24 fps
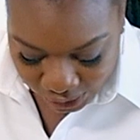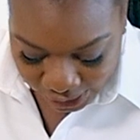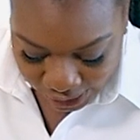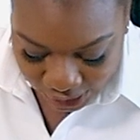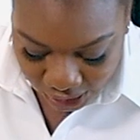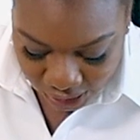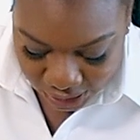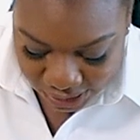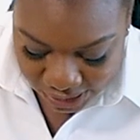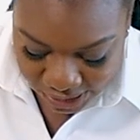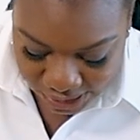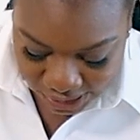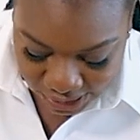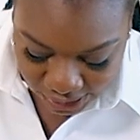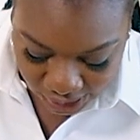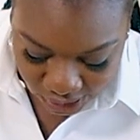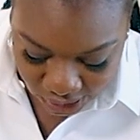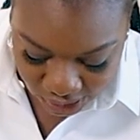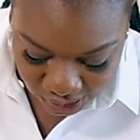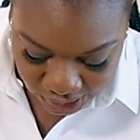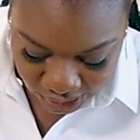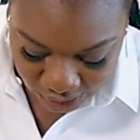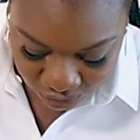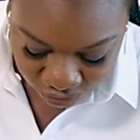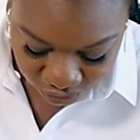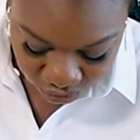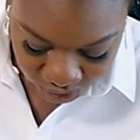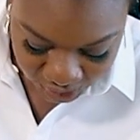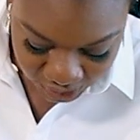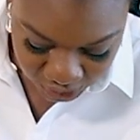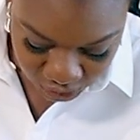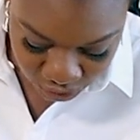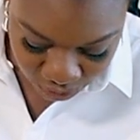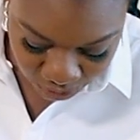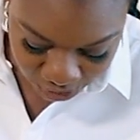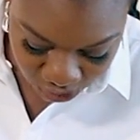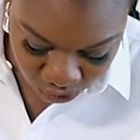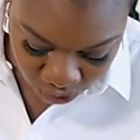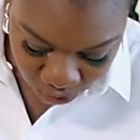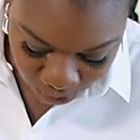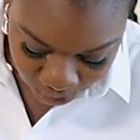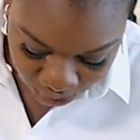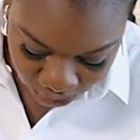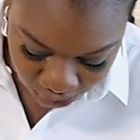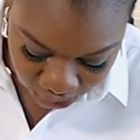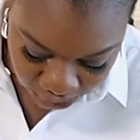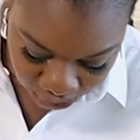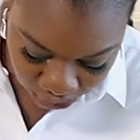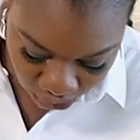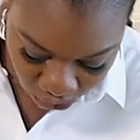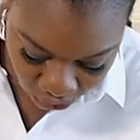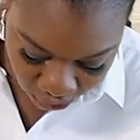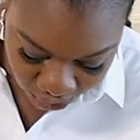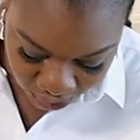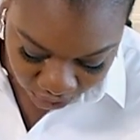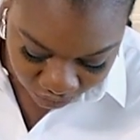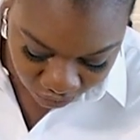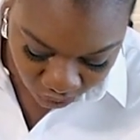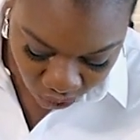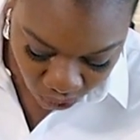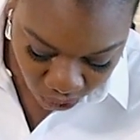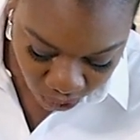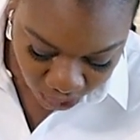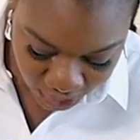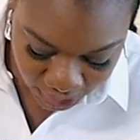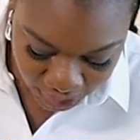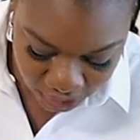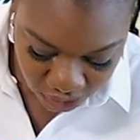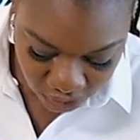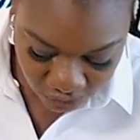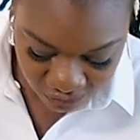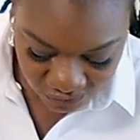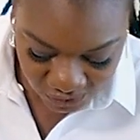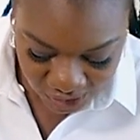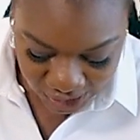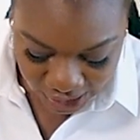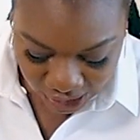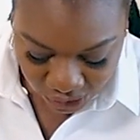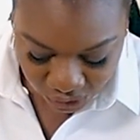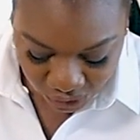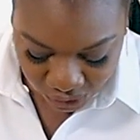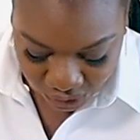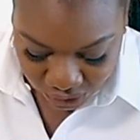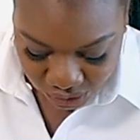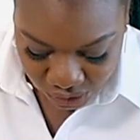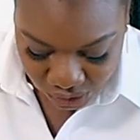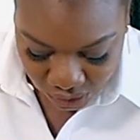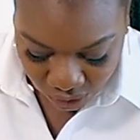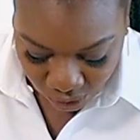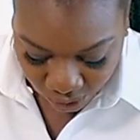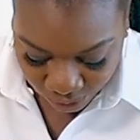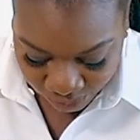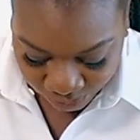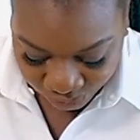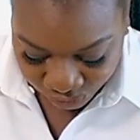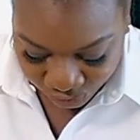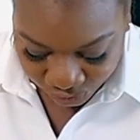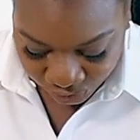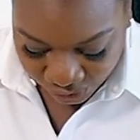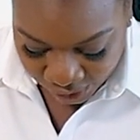you cannot see the difference between the olive oil and the vinegar. So